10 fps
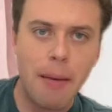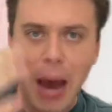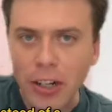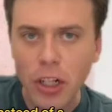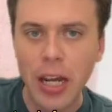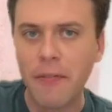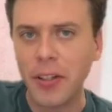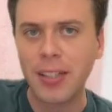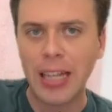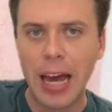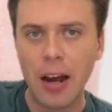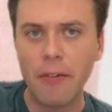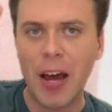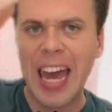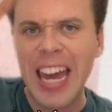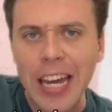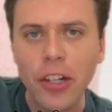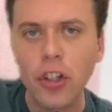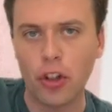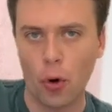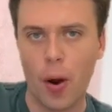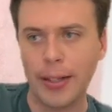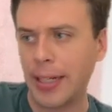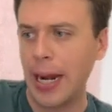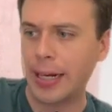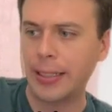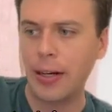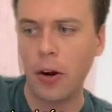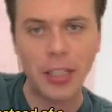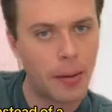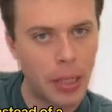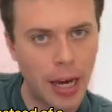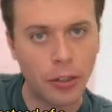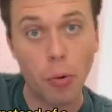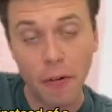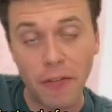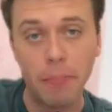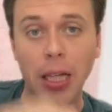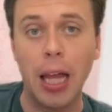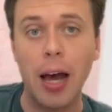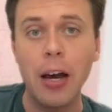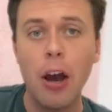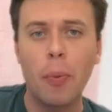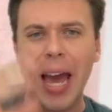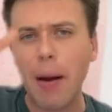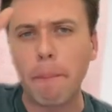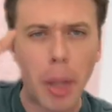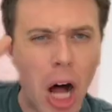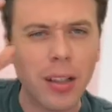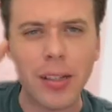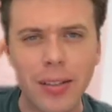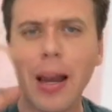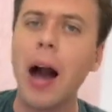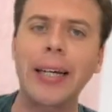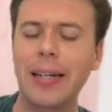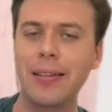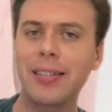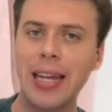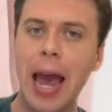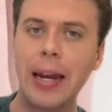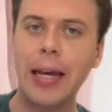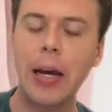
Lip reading: Imagine if instead of a hinge joint connecting our tibia to our fibula, we had a ball and socket instead.